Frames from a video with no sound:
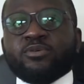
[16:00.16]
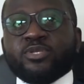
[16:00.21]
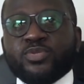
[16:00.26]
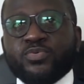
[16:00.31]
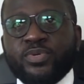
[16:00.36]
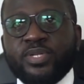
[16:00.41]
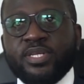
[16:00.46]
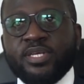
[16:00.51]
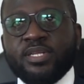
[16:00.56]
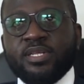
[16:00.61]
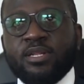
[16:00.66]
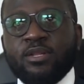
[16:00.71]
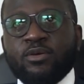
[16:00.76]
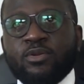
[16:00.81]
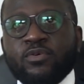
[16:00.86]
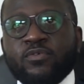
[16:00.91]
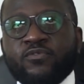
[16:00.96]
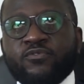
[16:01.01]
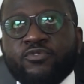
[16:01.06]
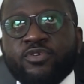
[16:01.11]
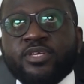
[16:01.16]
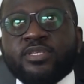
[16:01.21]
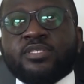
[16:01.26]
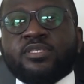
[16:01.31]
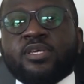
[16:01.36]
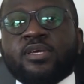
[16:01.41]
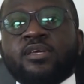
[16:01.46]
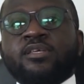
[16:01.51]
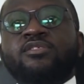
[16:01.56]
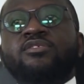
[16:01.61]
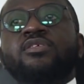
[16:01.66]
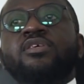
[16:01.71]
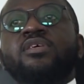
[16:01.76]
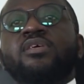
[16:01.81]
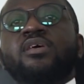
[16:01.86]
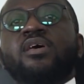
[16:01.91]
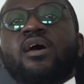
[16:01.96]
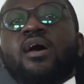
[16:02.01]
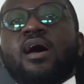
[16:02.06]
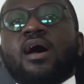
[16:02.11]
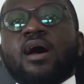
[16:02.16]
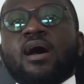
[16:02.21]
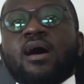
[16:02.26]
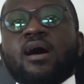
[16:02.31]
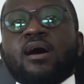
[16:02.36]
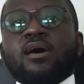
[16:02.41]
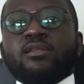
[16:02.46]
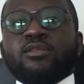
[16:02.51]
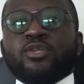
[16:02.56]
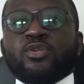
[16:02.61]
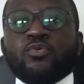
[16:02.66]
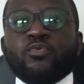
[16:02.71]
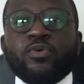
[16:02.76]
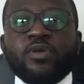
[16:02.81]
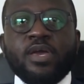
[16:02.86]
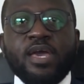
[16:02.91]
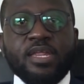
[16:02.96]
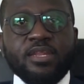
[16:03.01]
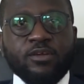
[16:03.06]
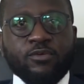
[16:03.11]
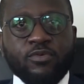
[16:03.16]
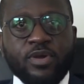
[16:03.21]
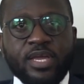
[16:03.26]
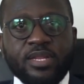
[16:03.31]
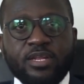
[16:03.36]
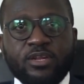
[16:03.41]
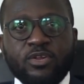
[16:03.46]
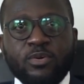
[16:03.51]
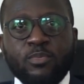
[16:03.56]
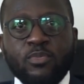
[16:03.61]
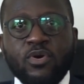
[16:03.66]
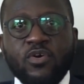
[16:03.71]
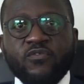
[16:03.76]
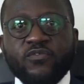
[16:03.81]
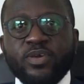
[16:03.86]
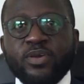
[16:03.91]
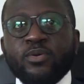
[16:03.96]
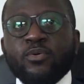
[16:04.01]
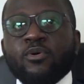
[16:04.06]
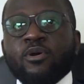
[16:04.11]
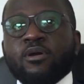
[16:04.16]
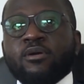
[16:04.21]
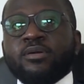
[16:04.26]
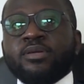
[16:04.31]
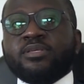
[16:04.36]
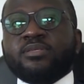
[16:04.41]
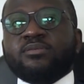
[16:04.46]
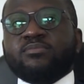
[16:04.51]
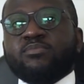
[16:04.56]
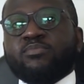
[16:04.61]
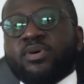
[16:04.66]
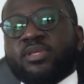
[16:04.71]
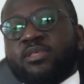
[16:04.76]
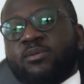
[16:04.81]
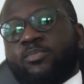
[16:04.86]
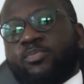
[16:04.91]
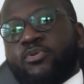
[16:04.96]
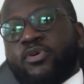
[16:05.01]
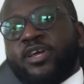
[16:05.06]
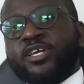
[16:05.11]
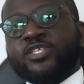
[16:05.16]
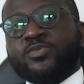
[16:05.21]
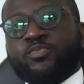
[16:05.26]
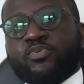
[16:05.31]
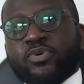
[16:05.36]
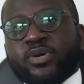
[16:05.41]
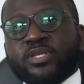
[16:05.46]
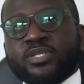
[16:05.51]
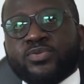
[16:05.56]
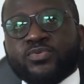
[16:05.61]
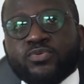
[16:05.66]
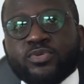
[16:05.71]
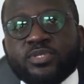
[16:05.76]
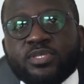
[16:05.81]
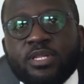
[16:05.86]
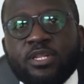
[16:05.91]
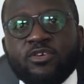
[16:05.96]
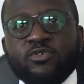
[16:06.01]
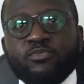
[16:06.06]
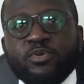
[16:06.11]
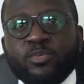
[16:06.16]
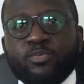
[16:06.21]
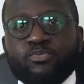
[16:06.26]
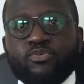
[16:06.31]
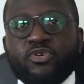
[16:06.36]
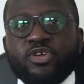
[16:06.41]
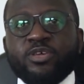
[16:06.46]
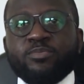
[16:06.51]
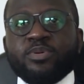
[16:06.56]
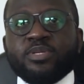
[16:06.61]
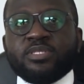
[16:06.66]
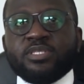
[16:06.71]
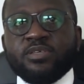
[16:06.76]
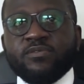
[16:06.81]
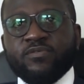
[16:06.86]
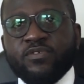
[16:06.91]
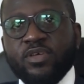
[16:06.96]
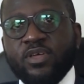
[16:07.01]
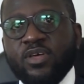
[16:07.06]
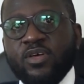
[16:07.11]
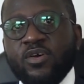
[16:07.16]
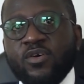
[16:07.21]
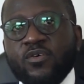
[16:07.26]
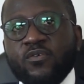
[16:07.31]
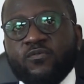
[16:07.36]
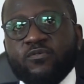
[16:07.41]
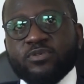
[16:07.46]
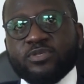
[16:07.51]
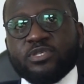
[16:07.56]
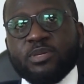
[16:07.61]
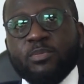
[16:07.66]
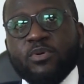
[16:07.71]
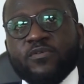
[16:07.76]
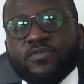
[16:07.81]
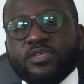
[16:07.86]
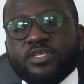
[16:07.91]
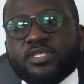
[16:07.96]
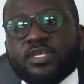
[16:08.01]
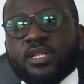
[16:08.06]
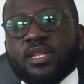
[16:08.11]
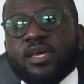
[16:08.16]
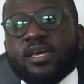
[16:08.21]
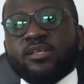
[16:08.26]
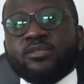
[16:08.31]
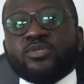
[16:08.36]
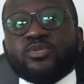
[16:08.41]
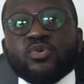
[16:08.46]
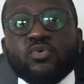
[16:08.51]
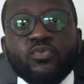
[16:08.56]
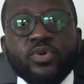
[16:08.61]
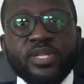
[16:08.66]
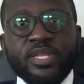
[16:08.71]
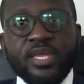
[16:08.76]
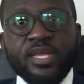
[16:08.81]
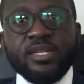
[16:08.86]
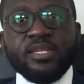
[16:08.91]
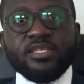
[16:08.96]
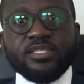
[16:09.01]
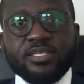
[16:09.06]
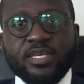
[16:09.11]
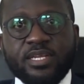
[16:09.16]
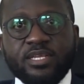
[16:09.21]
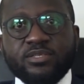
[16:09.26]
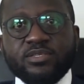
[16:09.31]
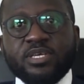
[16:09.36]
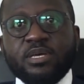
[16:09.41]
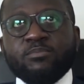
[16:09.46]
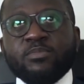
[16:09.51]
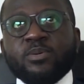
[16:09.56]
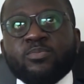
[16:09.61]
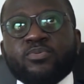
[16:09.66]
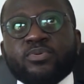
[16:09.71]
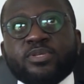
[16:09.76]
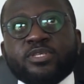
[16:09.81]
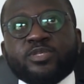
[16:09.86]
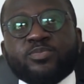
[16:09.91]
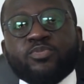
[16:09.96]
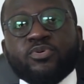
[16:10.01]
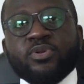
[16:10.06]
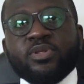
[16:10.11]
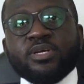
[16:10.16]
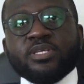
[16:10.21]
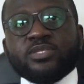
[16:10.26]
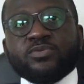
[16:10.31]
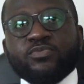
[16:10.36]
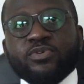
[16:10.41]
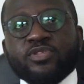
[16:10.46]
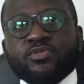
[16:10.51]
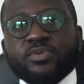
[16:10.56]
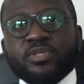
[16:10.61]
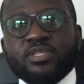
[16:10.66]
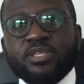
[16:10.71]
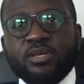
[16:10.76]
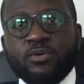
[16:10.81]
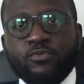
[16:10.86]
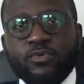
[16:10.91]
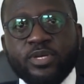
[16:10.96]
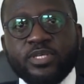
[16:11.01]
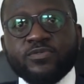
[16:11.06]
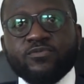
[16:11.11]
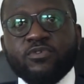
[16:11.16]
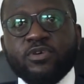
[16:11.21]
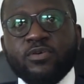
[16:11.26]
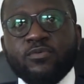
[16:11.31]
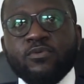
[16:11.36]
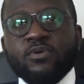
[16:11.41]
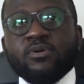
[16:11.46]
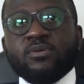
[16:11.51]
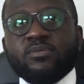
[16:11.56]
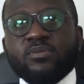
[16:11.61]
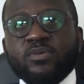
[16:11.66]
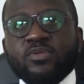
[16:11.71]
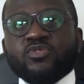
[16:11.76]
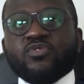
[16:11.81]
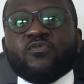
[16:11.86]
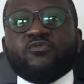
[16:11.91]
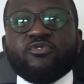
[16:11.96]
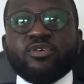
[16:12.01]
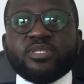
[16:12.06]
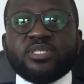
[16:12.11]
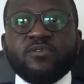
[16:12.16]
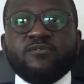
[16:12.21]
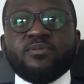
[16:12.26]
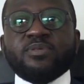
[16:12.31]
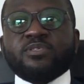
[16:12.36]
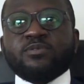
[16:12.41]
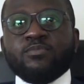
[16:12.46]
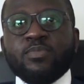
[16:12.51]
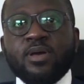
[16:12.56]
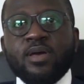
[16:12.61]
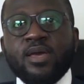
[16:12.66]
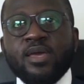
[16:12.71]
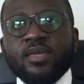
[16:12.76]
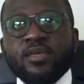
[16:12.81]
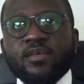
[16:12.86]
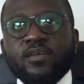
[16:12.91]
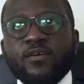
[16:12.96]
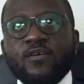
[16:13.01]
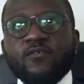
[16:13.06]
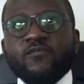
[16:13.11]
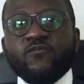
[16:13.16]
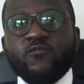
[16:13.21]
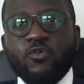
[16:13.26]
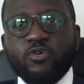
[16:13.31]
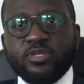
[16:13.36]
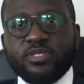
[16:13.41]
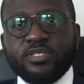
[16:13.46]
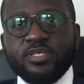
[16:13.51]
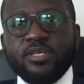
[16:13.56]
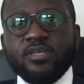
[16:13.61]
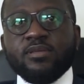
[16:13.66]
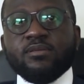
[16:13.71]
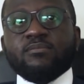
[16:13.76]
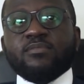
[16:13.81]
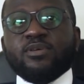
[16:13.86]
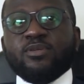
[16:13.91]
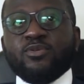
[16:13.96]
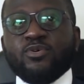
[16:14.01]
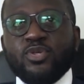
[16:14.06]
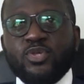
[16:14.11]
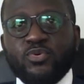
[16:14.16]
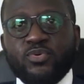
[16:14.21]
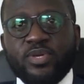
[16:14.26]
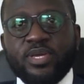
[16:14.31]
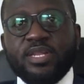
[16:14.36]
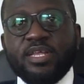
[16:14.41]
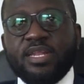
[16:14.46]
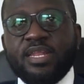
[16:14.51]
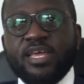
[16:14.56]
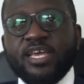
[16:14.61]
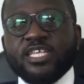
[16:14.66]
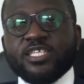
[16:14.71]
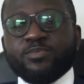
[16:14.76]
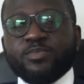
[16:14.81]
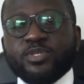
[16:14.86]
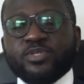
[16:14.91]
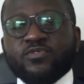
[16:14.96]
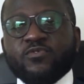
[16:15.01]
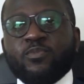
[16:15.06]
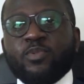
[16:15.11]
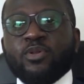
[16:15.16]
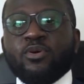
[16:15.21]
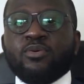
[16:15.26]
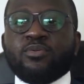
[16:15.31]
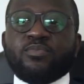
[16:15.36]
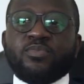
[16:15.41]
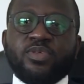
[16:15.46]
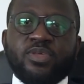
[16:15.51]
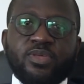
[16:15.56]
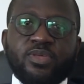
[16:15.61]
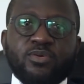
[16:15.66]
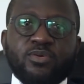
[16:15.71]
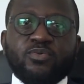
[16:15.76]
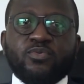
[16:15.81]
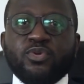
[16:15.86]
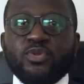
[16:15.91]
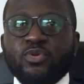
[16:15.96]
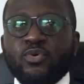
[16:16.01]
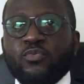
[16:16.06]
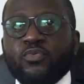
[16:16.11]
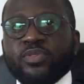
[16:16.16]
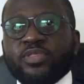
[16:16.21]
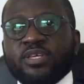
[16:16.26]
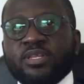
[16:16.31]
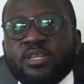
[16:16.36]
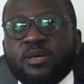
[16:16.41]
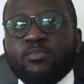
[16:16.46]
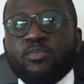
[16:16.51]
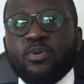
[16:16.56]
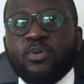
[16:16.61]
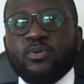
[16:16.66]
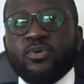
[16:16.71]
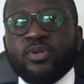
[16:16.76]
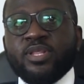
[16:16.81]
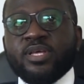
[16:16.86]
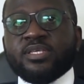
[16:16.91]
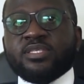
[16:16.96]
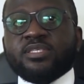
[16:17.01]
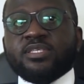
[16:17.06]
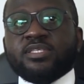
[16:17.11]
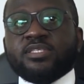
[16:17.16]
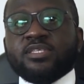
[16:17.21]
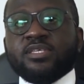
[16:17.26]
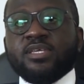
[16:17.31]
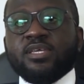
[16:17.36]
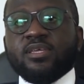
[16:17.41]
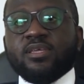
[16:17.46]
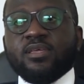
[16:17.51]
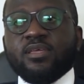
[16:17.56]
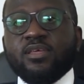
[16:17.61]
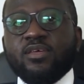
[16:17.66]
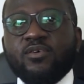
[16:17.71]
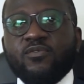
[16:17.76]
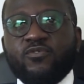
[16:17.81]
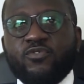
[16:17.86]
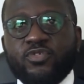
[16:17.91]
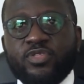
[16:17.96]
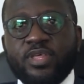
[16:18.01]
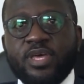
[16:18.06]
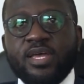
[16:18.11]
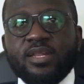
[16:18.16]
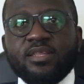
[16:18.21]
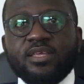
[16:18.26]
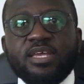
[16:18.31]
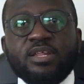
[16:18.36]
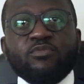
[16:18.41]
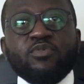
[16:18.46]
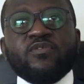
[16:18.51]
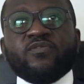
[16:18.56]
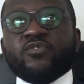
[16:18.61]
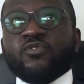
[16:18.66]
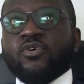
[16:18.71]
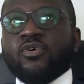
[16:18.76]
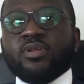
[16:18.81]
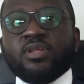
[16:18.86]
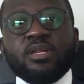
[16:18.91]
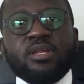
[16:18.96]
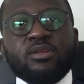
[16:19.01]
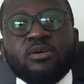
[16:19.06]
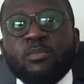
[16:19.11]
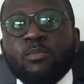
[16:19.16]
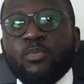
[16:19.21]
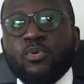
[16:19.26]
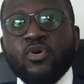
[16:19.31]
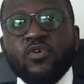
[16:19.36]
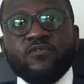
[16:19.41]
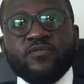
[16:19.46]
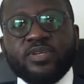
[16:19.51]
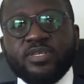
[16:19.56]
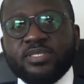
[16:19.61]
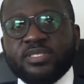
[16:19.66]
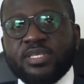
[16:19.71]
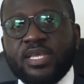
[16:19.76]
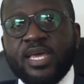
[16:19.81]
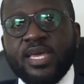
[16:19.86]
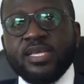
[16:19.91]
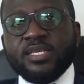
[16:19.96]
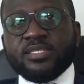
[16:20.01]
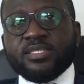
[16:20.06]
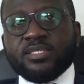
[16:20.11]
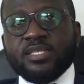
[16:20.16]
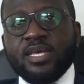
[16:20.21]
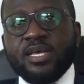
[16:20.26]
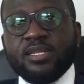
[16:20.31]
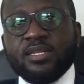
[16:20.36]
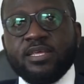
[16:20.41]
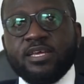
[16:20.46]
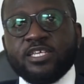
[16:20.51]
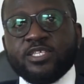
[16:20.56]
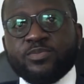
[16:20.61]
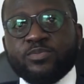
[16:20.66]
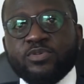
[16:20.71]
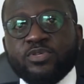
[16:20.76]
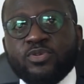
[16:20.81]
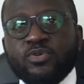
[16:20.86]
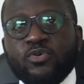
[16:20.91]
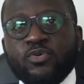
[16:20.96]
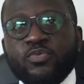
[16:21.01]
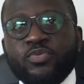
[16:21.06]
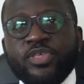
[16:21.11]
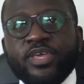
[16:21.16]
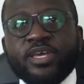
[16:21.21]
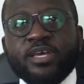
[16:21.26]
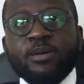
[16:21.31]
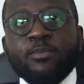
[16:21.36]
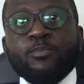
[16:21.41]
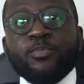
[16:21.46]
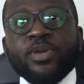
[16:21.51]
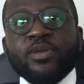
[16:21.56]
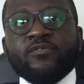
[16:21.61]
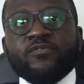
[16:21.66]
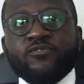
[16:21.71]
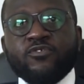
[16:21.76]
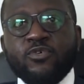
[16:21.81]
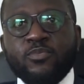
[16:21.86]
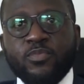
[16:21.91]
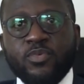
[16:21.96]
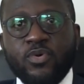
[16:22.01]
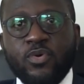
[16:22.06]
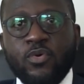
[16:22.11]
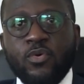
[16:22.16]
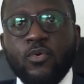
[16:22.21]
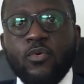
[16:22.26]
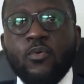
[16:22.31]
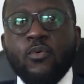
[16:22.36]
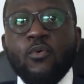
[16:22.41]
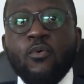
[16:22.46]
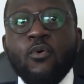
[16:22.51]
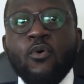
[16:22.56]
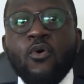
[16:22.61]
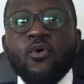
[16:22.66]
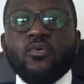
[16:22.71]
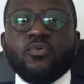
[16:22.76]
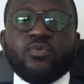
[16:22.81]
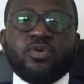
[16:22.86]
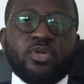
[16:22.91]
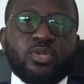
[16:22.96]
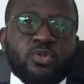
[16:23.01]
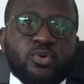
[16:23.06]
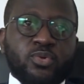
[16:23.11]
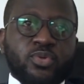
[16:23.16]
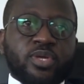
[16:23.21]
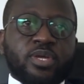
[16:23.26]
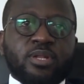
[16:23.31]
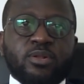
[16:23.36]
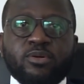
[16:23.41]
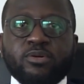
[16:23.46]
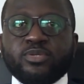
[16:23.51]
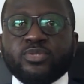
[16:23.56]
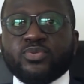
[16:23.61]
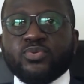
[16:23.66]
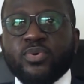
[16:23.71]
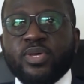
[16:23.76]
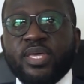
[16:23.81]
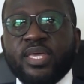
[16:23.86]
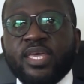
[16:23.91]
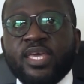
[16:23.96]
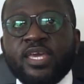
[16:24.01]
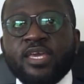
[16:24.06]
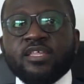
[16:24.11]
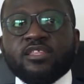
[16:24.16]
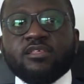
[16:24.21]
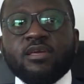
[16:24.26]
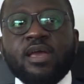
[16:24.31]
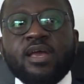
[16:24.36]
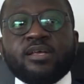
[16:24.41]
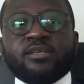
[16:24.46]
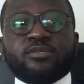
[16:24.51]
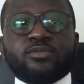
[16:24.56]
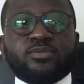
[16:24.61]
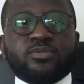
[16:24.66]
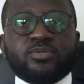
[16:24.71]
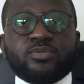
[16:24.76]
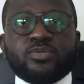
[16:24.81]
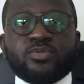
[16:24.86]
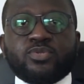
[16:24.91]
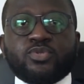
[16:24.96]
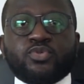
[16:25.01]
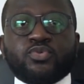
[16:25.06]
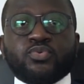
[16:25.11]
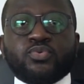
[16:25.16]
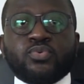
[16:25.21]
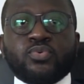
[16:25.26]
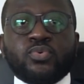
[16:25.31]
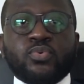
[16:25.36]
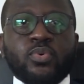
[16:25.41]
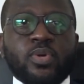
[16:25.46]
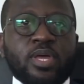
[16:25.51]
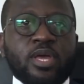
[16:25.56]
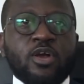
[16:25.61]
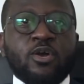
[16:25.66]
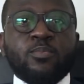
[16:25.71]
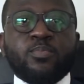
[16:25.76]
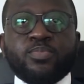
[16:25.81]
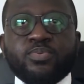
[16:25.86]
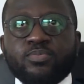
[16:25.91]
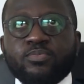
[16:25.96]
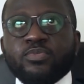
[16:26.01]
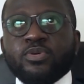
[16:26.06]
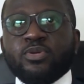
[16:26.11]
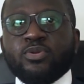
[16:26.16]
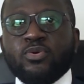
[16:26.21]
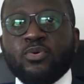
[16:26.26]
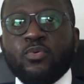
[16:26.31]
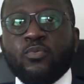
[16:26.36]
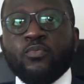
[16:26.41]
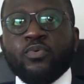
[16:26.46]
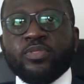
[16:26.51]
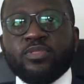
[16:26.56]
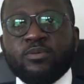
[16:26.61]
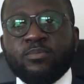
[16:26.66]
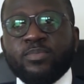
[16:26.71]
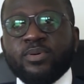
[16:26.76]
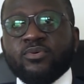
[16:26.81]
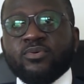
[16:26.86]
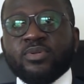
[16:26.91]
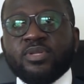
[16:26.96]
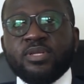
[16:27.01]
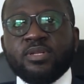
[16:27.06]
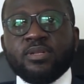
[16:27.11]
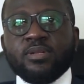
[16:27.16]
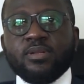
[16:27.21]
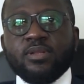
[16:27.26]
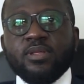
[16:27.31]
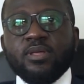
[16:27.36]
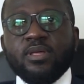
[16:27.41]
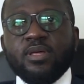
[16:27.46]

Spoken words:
because we did a lot of research. We had quite a number of inquiries, but the price point was a little bit prohibitive for some of these clients. So we then decided to come up with these products, which we think works very well. So for a 70 by 40, you will get a nice piece of plot, within Appolonia City for that. And we've got a number of designs that they can pick from, or you can also engage us to help with the building